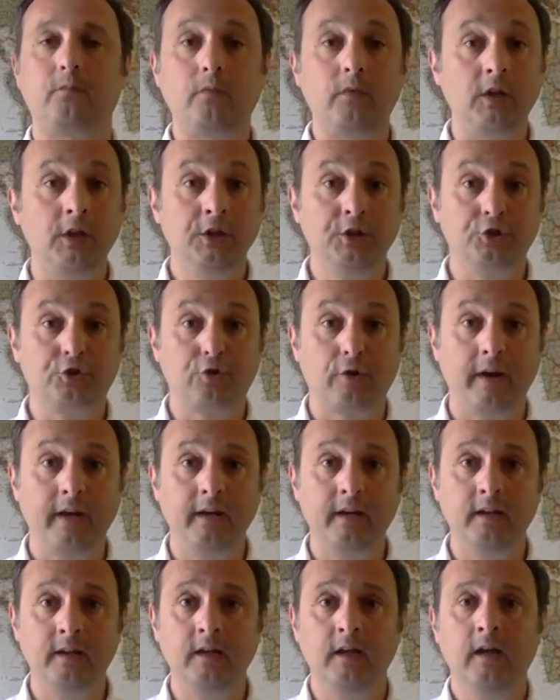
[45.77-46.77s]
In
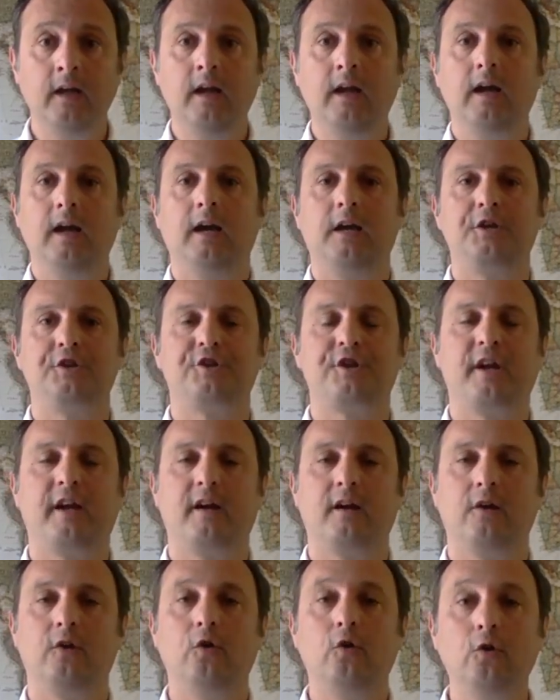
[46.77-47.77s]
training, I
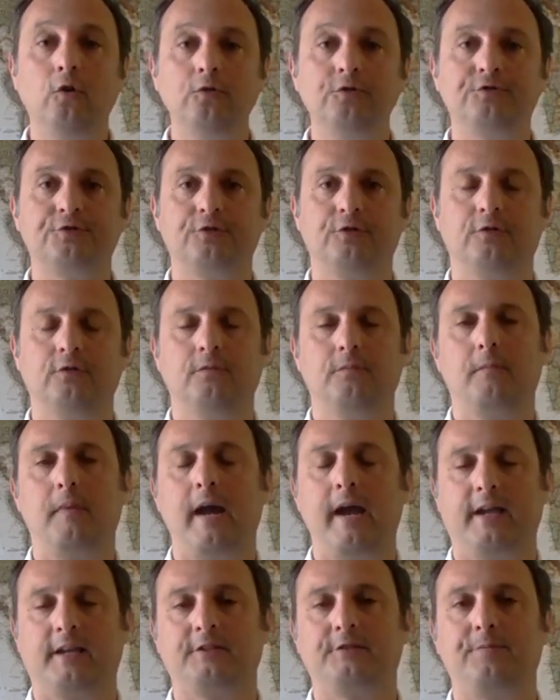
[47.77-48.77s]
share also
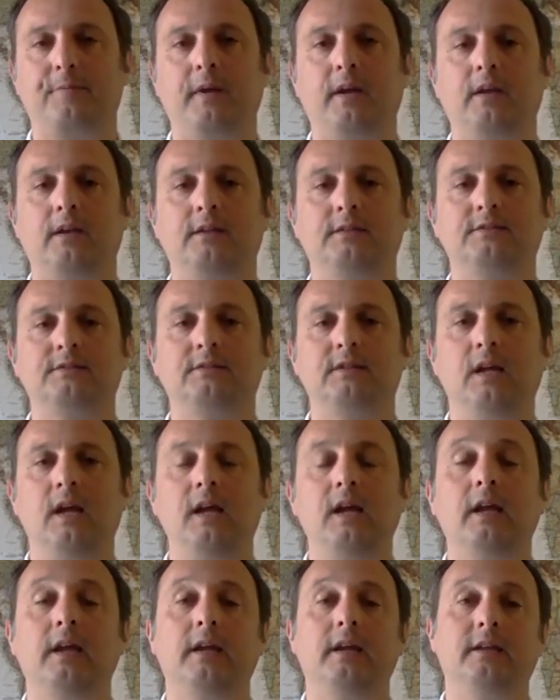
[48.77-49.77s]
my experience
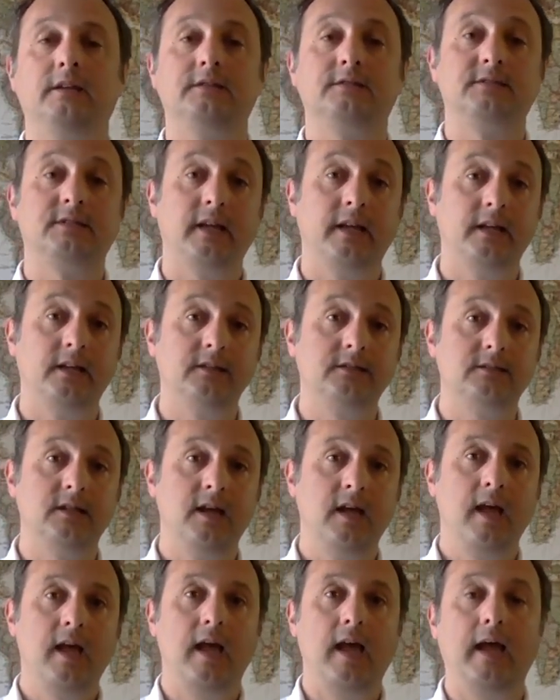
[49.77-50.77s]
in sales
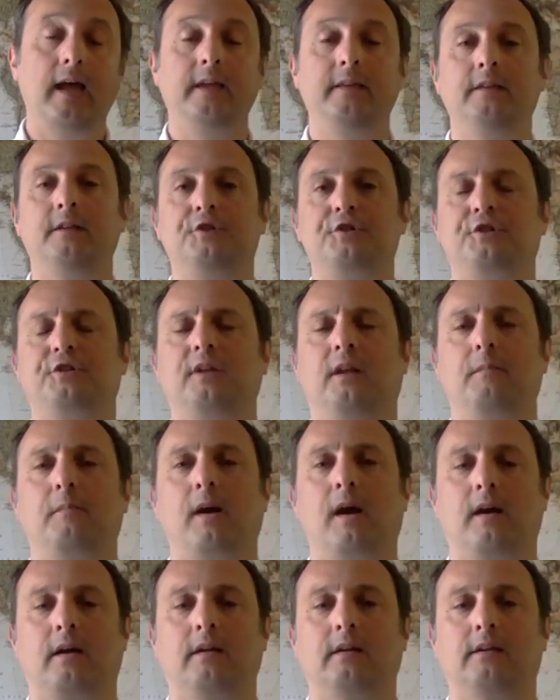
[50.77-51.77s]
and digital
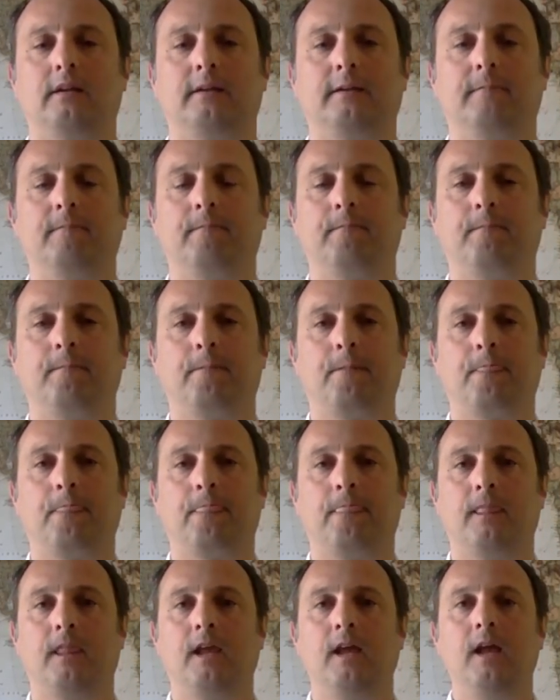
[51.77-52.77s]
marketing.
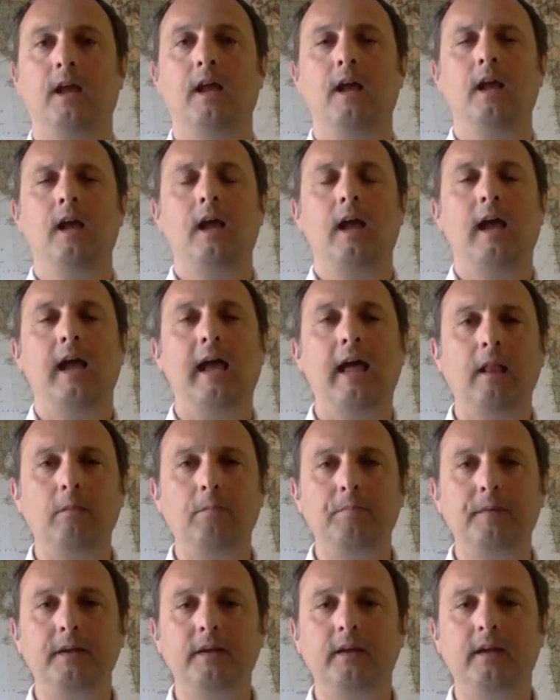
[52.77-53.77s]

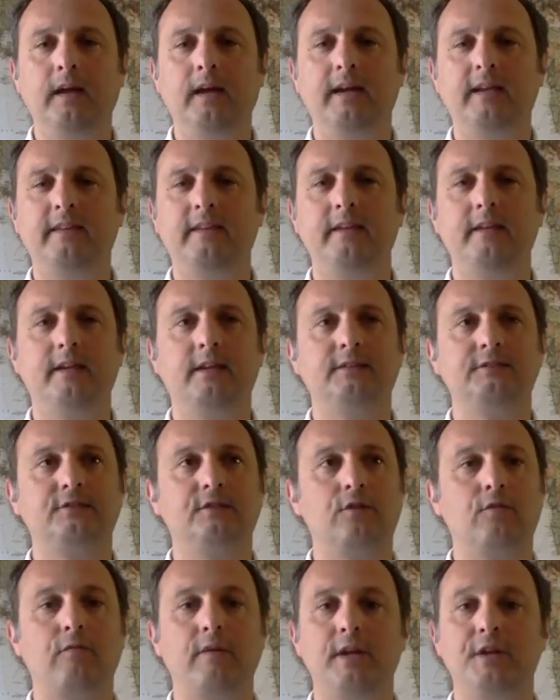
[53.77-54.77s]
Helping ideas
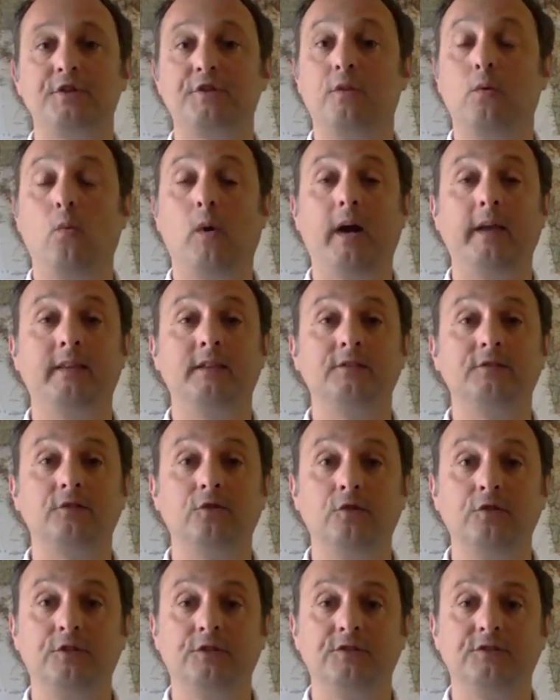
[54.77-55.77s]
reach the widest
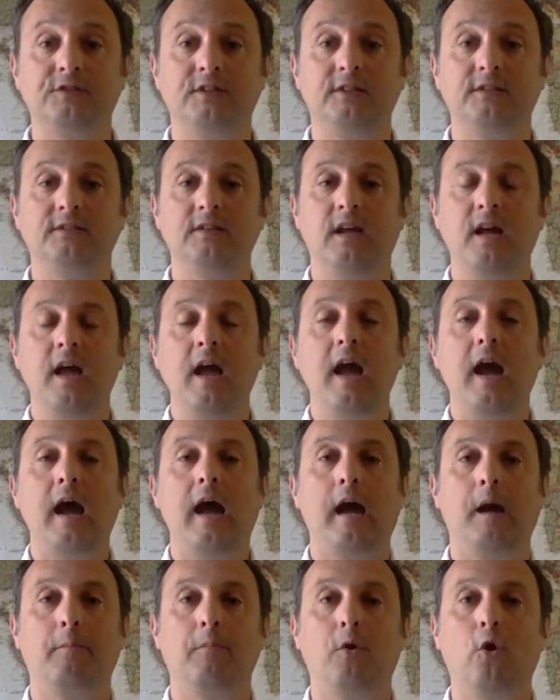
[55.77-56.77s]
audiences,
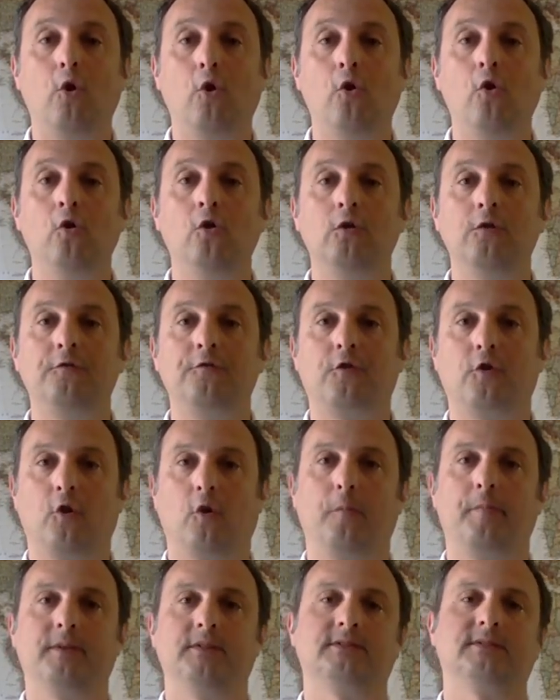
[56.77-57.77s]
I'm all for
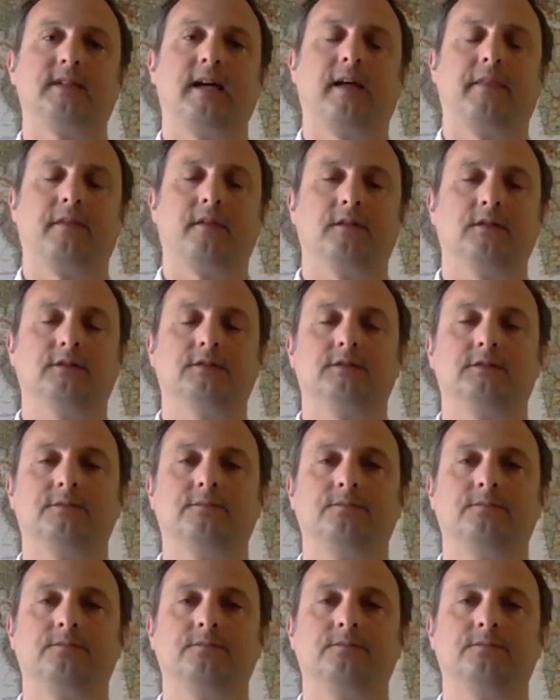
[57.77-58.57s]
open standards.